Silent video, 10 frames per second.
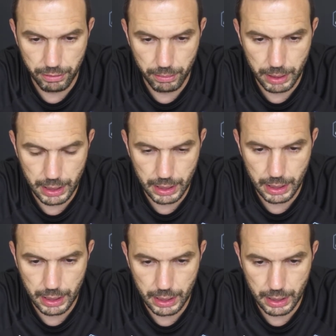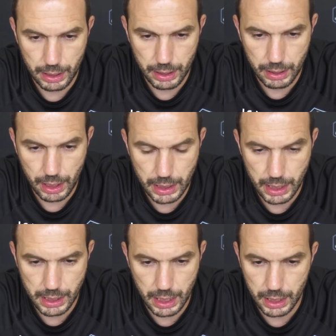For me, as I
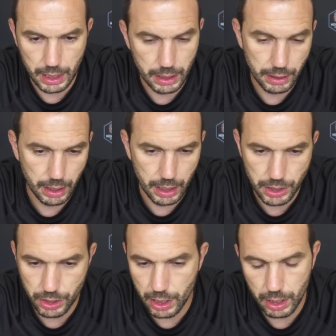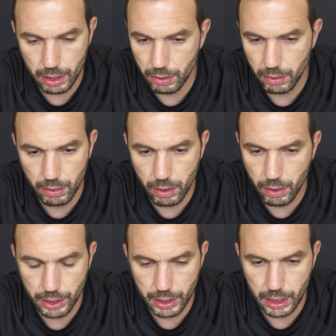said, at the international
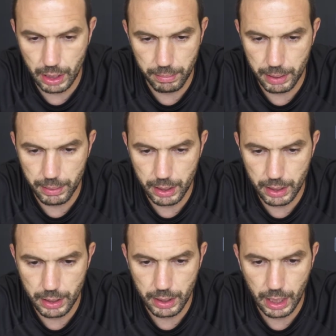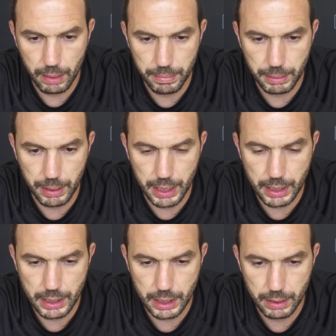or in the club level, helping
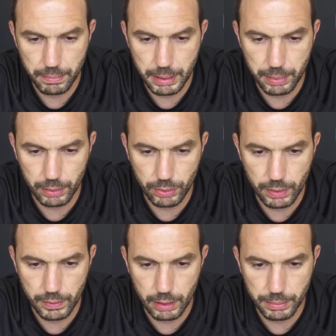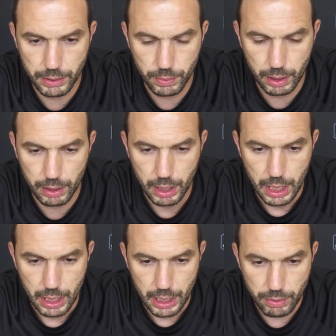players and people to develop is one
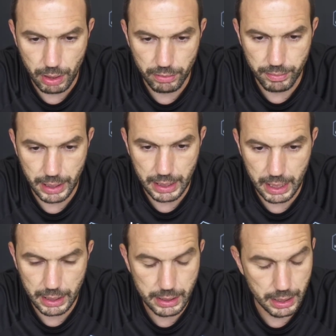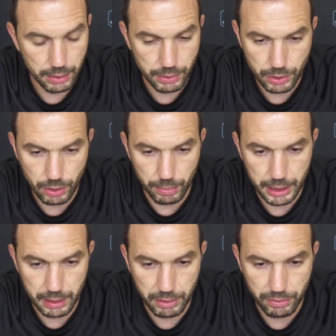of my targets. I was
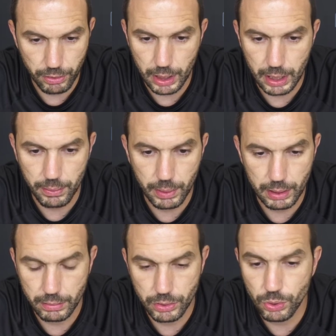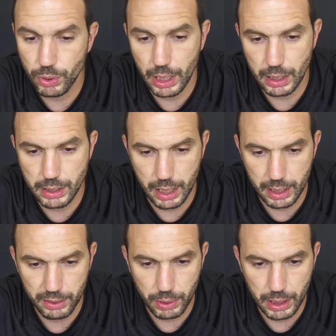commenting before, like two girls
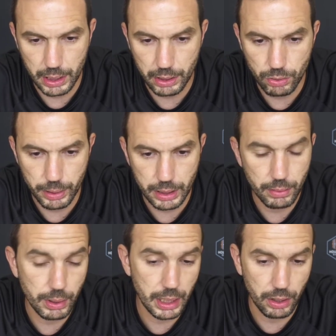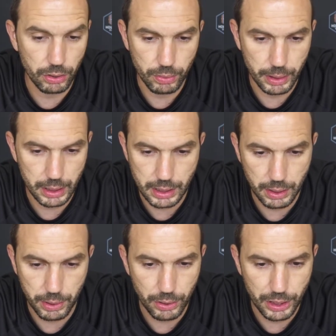that when I got to Betis, they
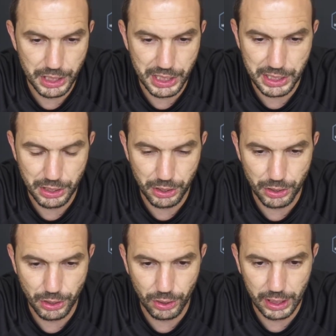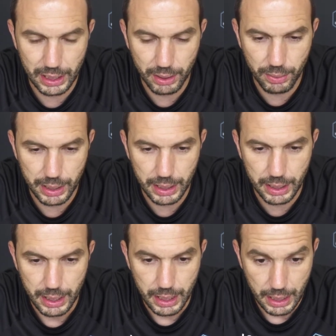were only 16 years old and they
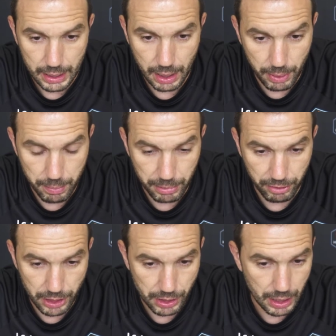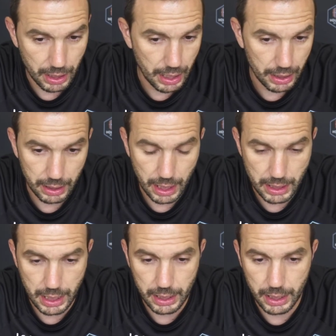weren't professional. Like
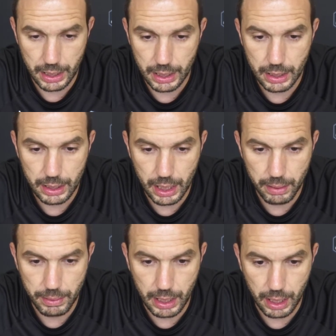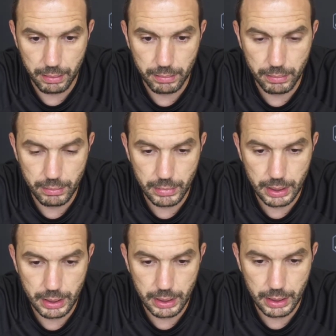last Sunday, they became
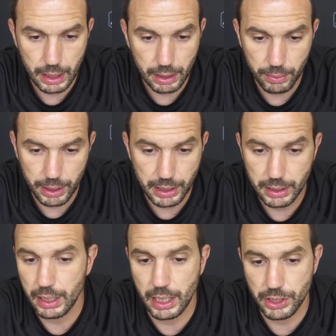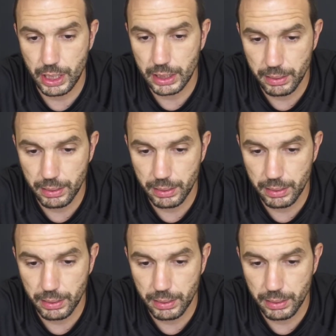and they were in international.